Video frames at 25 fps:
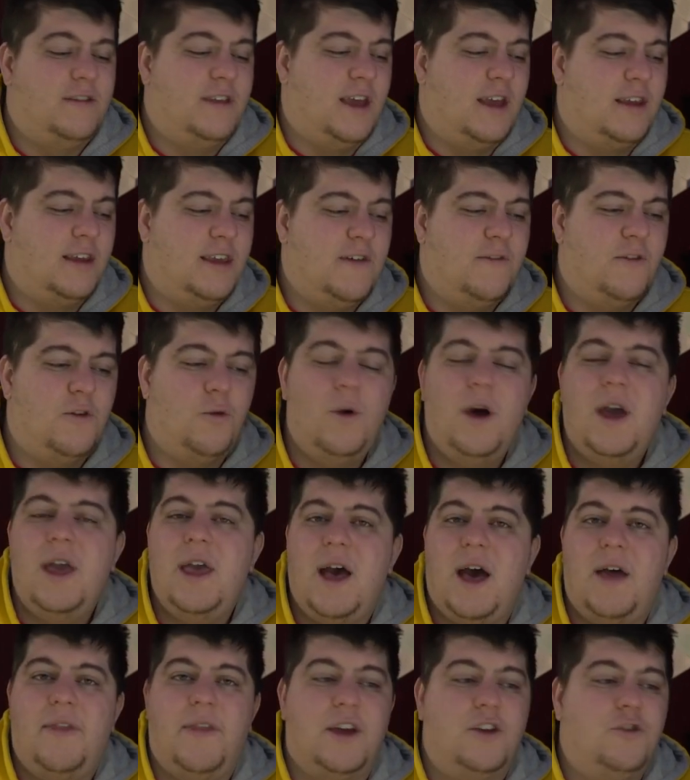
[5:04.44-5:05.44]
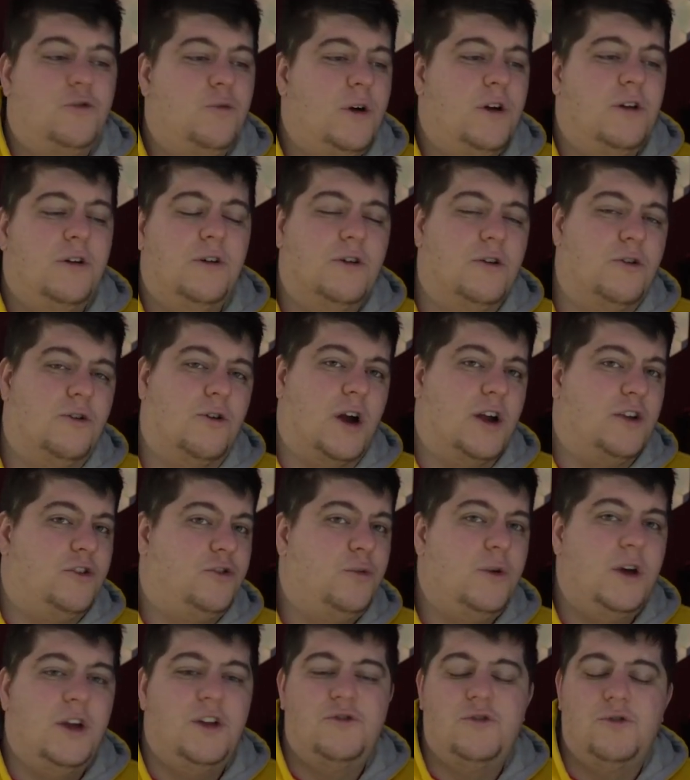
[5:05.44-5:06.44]
uh, given away on like Twitter or on
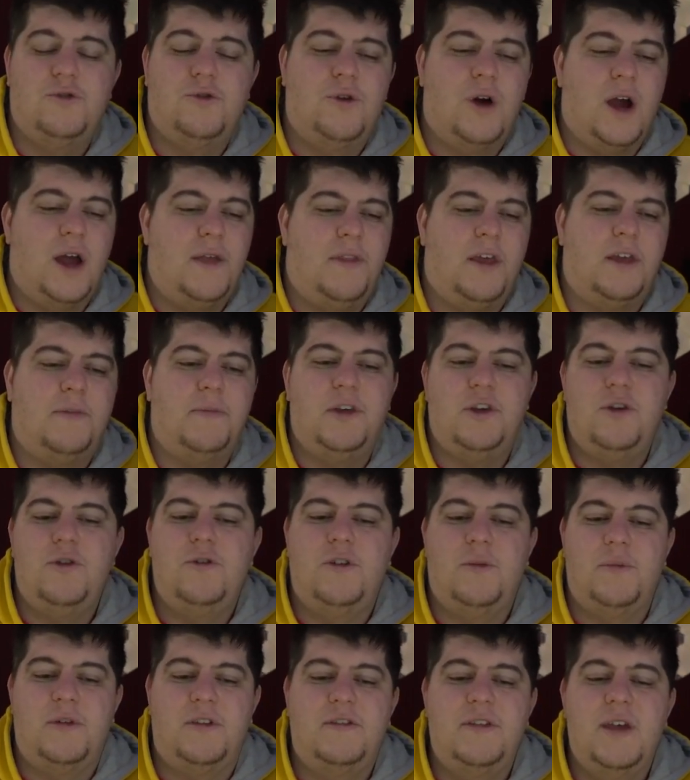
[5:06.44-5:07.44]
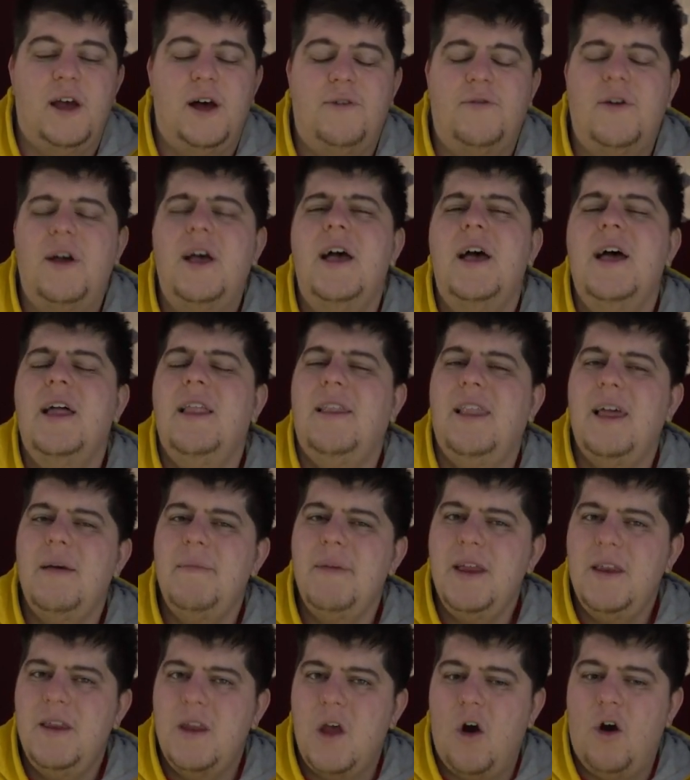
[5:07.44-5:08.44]
Twitch or on like the YouTube itself, let
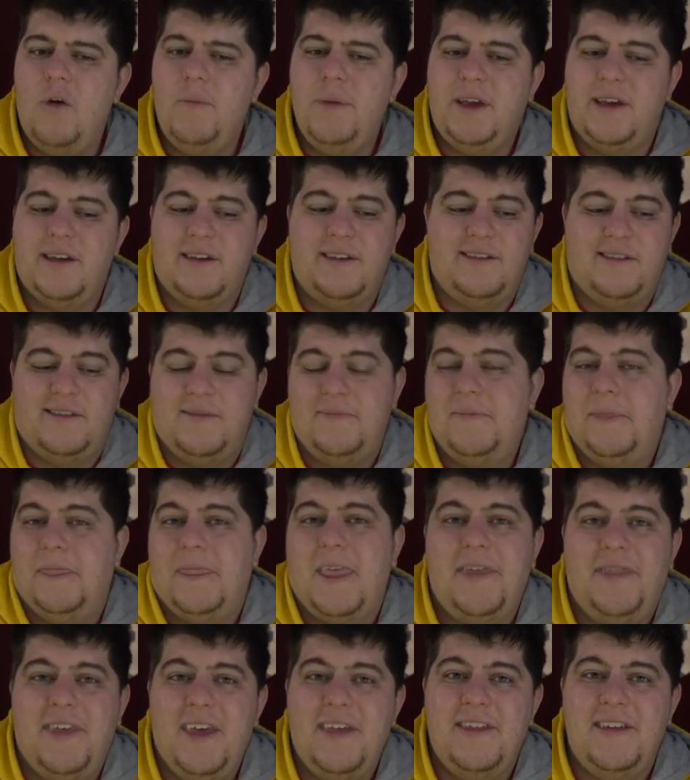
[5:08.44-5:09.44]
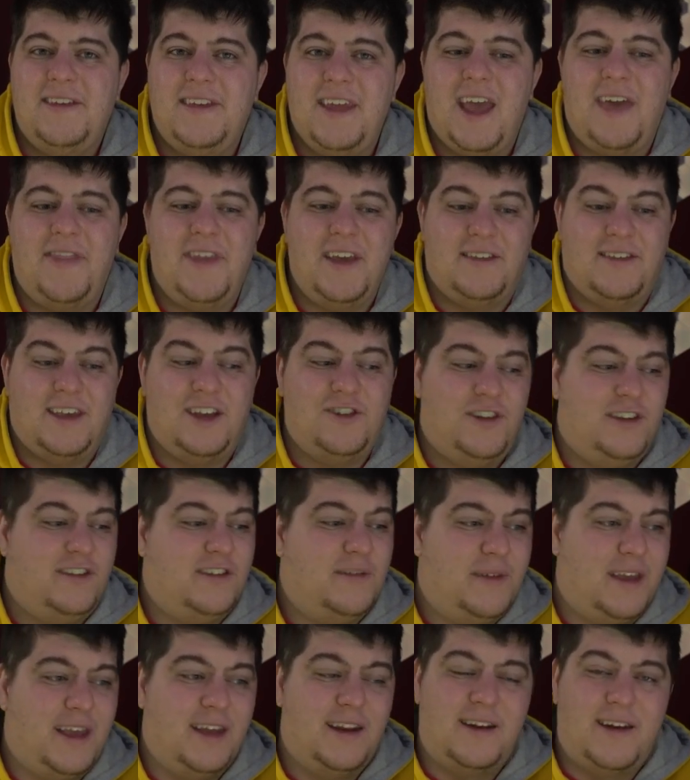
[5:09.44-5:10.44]
me know because at the end of the day, I think it's actually
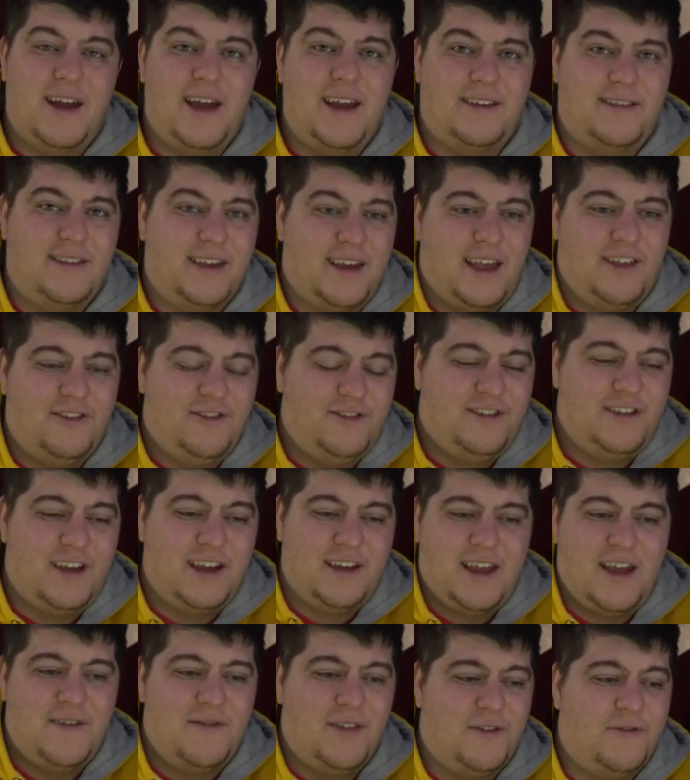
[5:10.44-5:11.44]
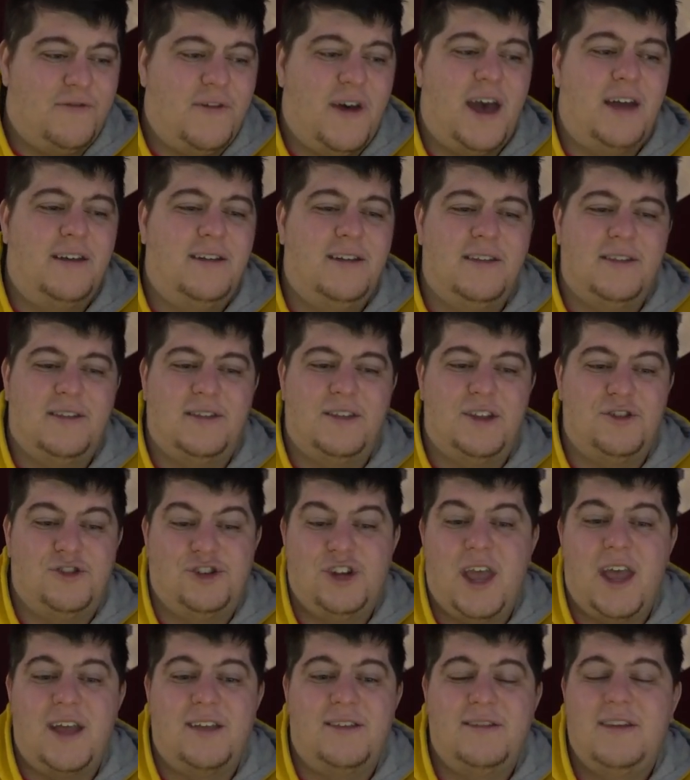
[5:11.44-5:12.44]
something kind of nice. Like I just like having the fat and
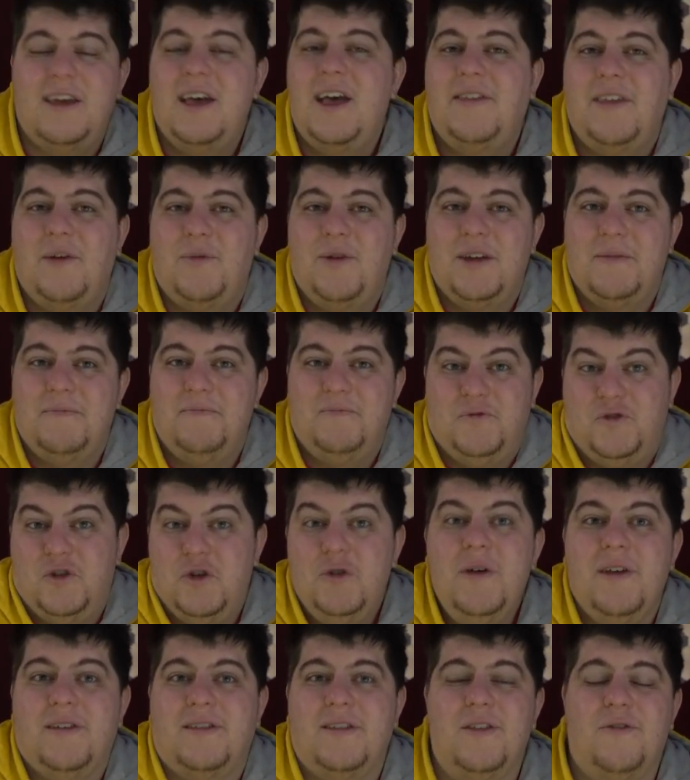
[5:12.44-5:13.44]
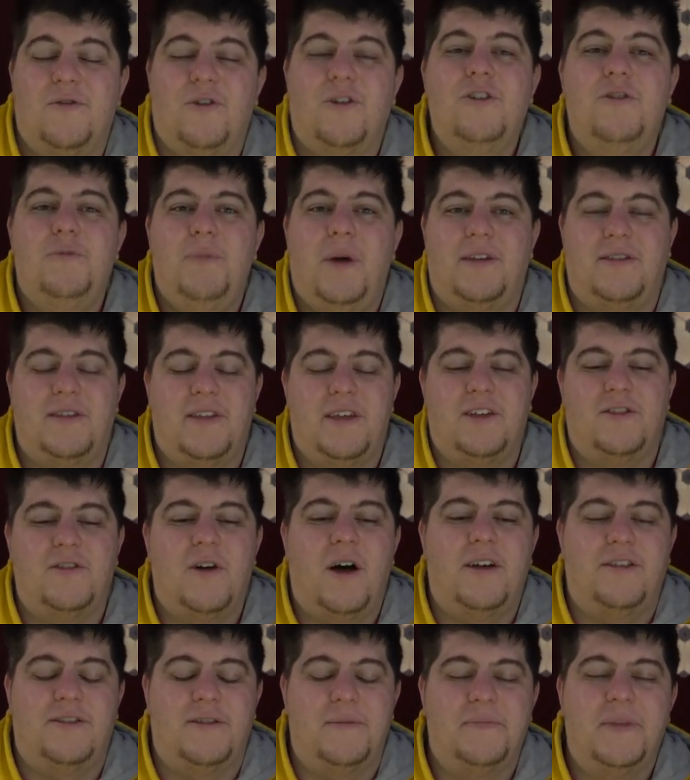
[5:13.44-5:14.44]
chance that we could do this in the first place. I think it's
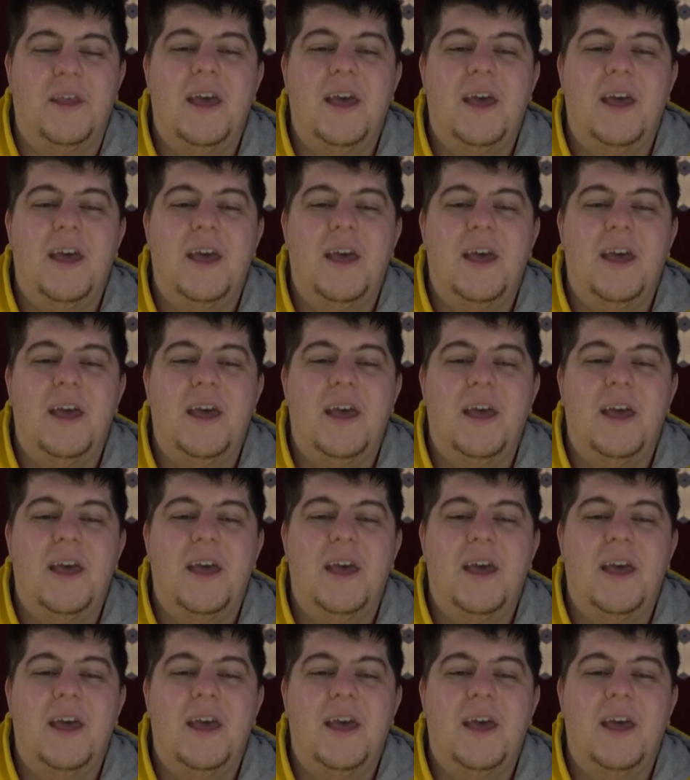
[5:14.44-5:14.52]
awesome.